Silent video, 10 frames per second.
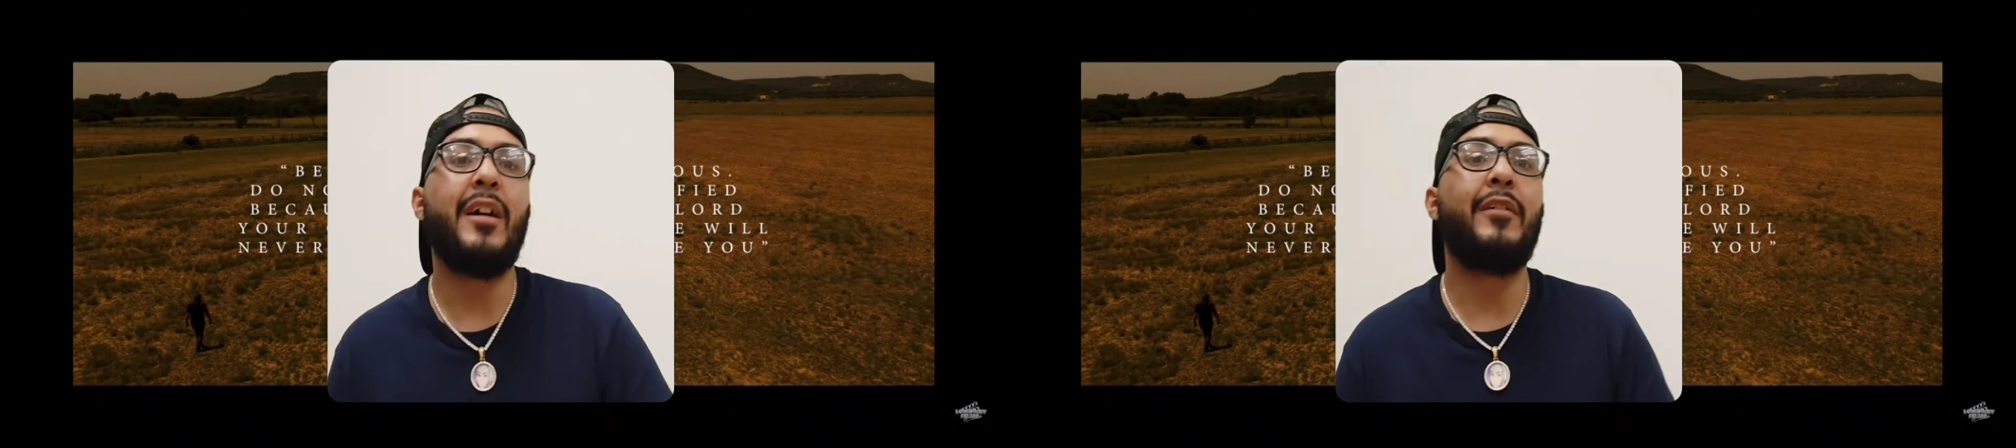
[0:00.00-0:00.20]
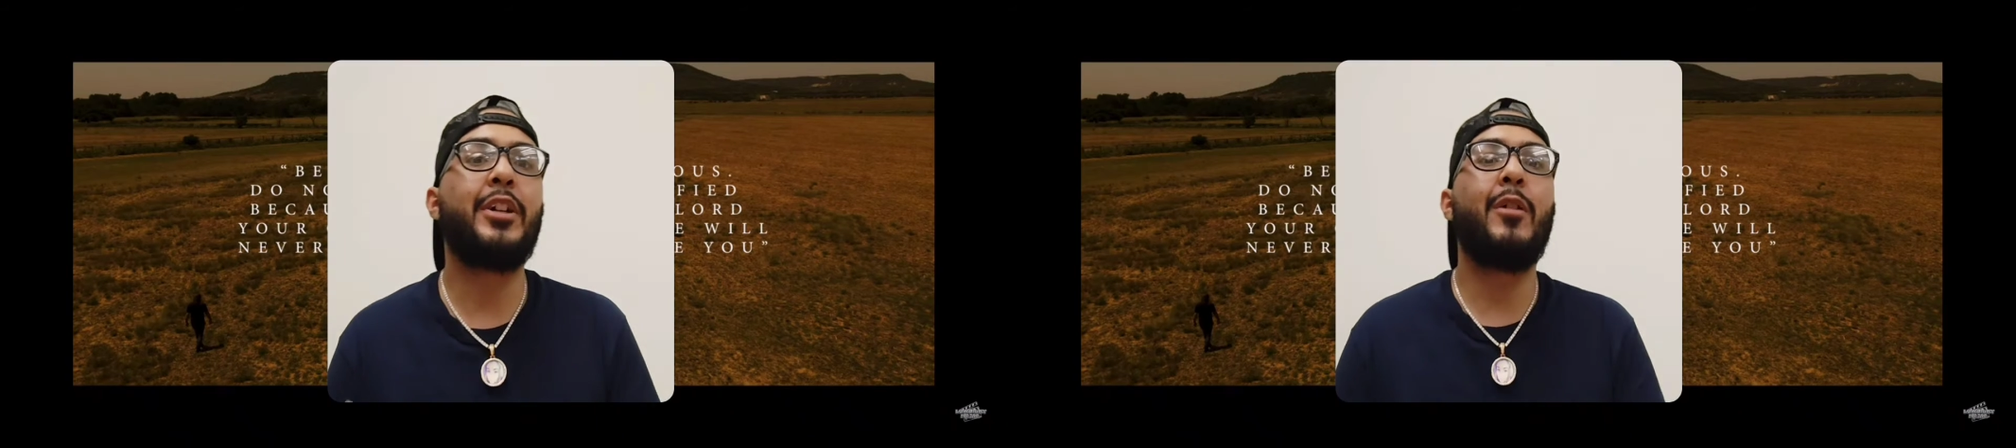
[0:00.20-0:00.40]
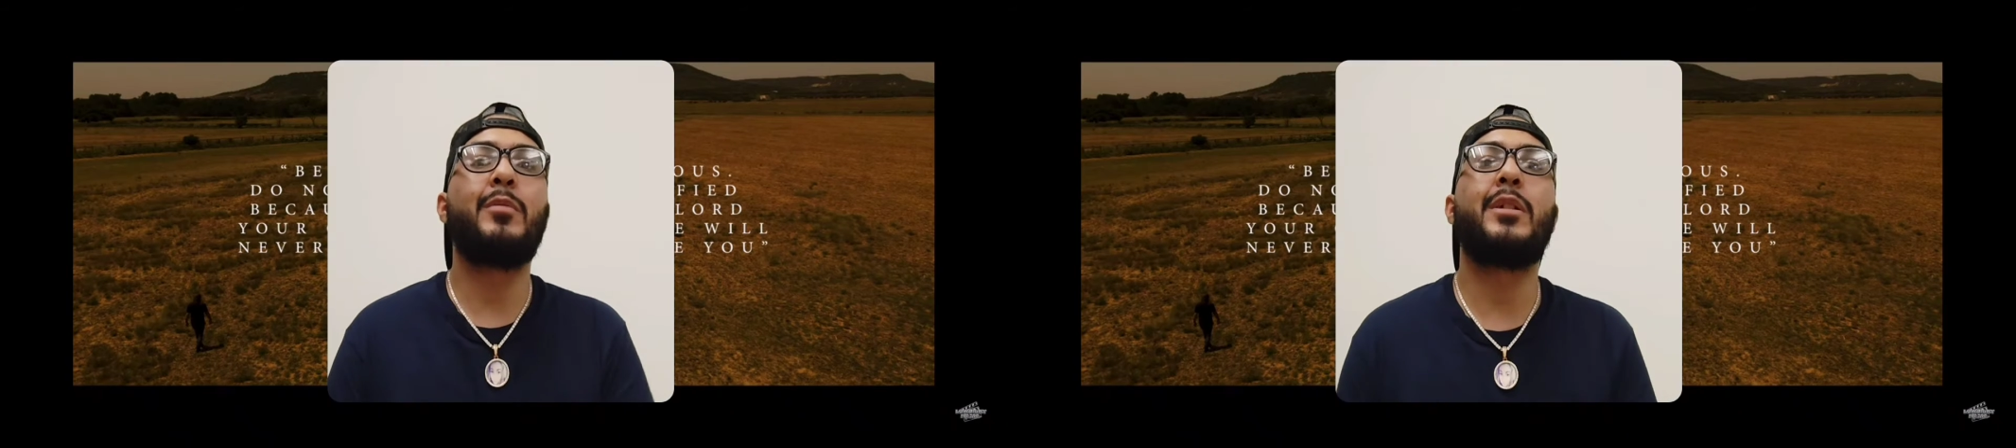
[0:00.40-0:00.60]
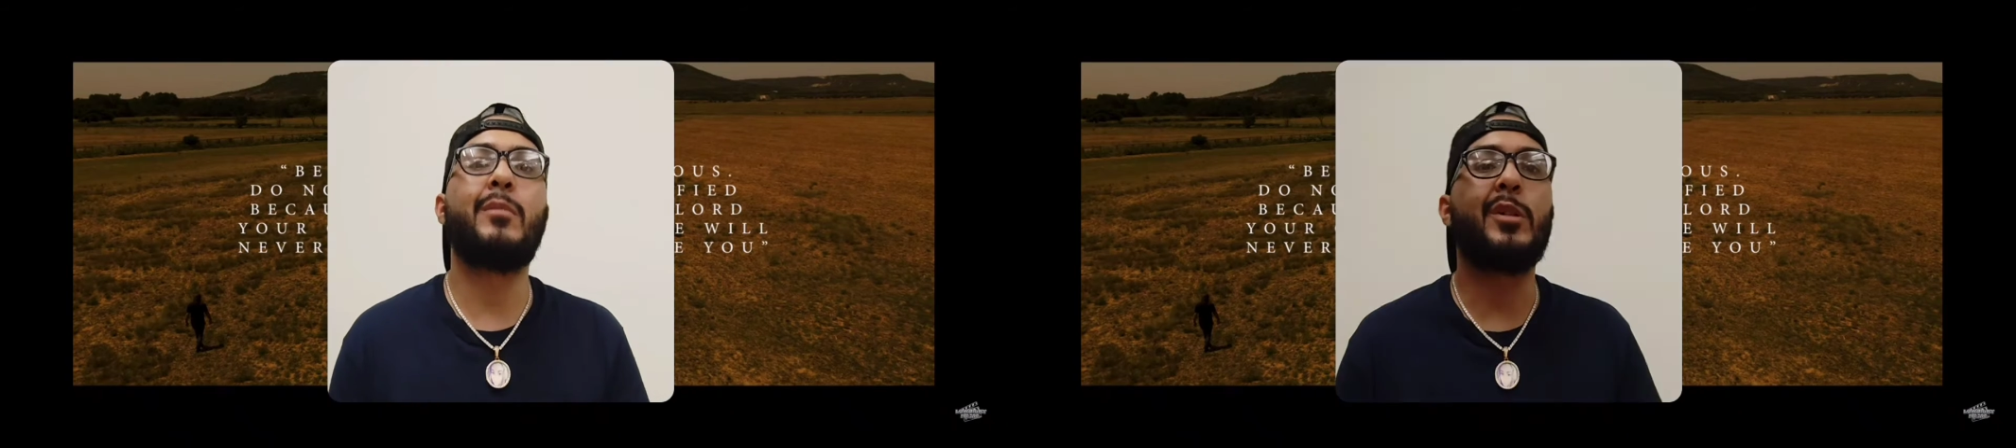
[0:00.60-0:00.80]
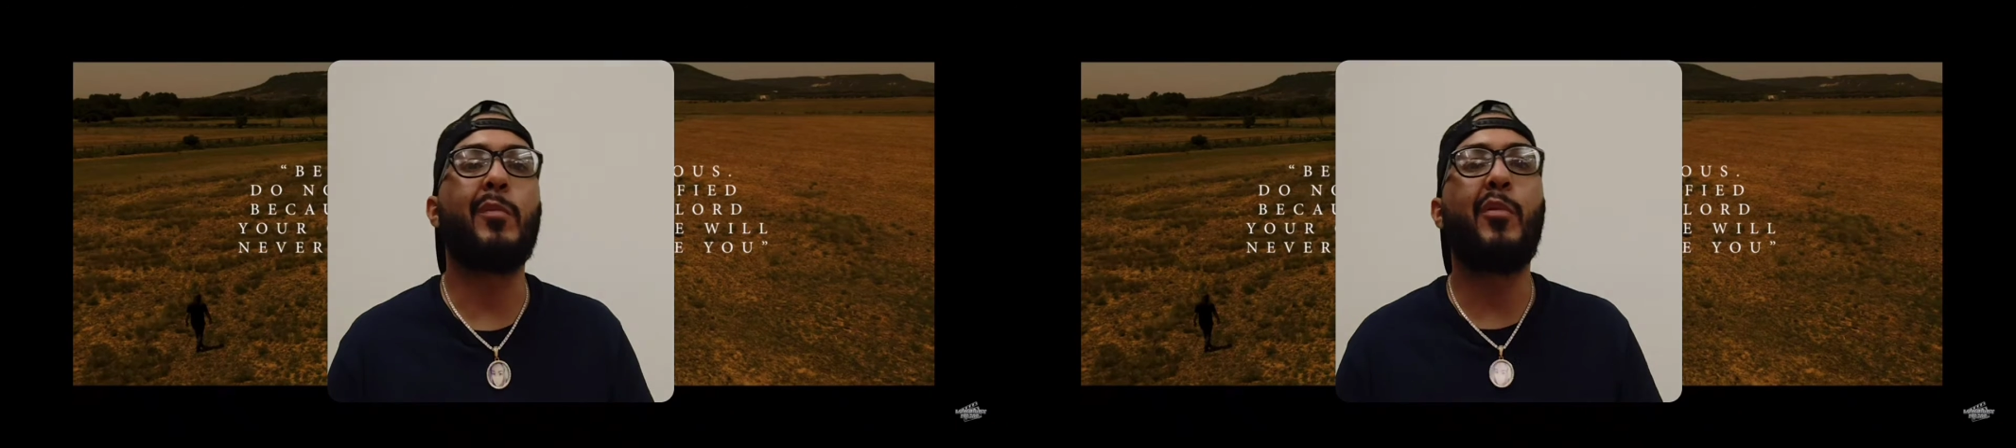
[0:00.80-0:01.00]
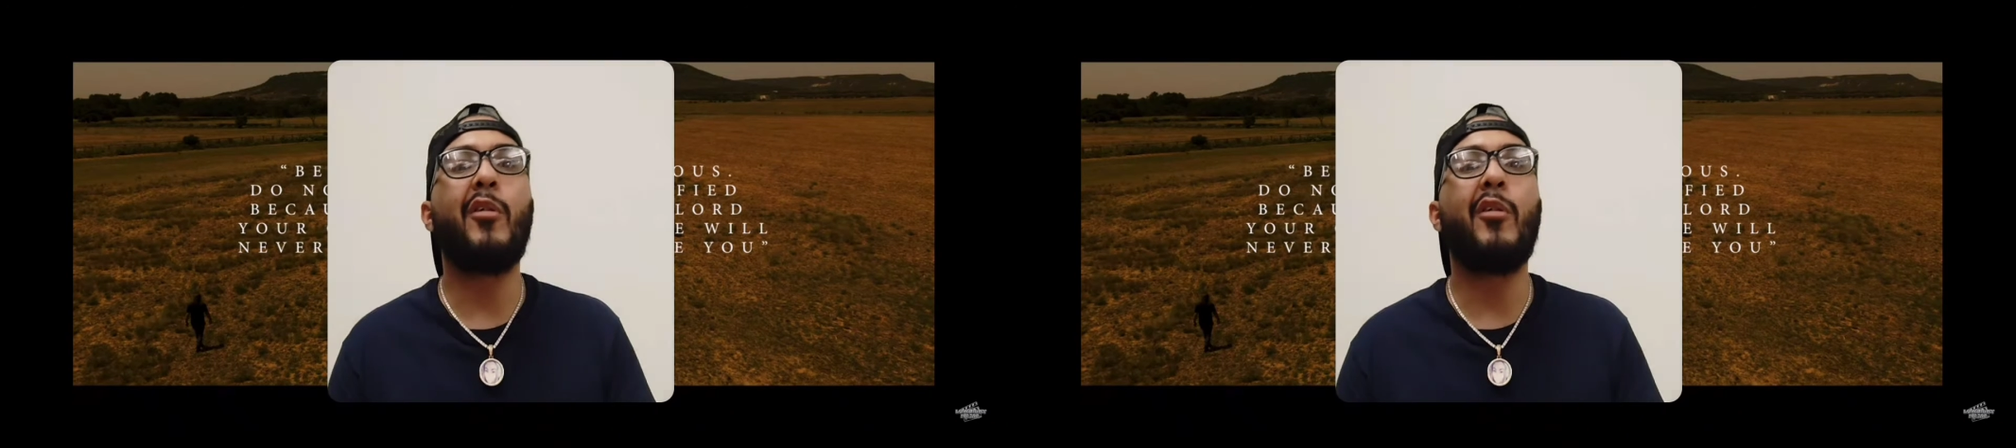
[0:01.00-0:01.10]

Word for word: Show him some support.